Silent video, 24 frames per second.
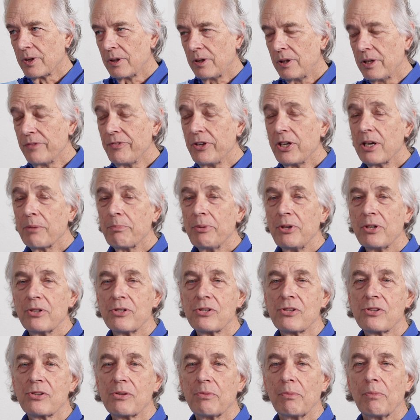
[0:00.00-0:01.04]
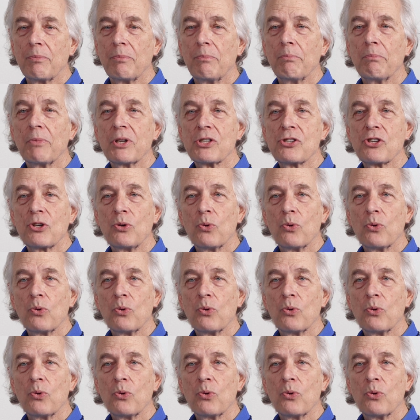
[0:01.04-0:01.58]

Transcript: Living up here is much